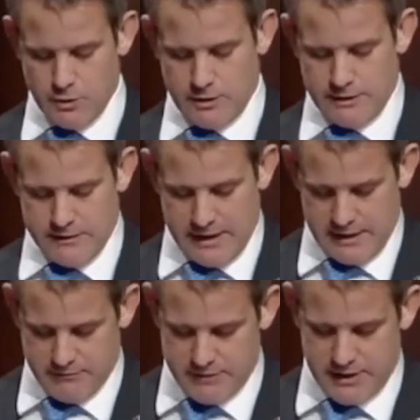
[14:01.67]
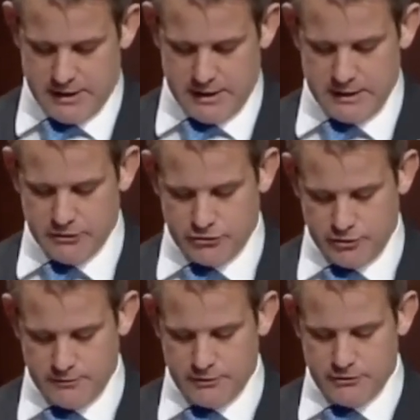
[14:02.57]
the work they have done in
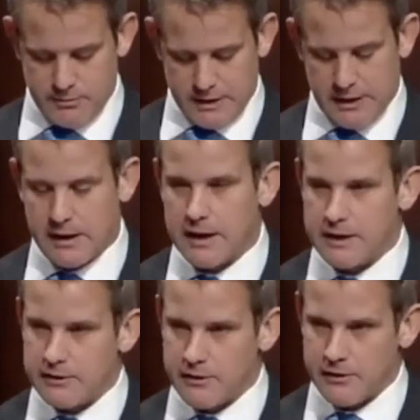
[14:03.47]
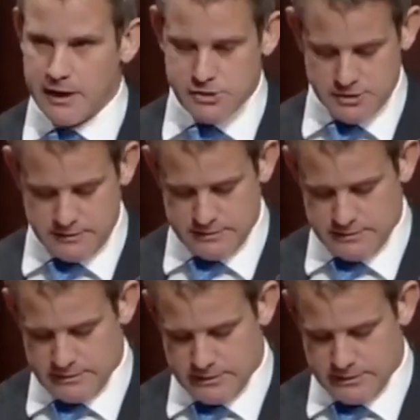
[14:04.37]
service to me and into their nation.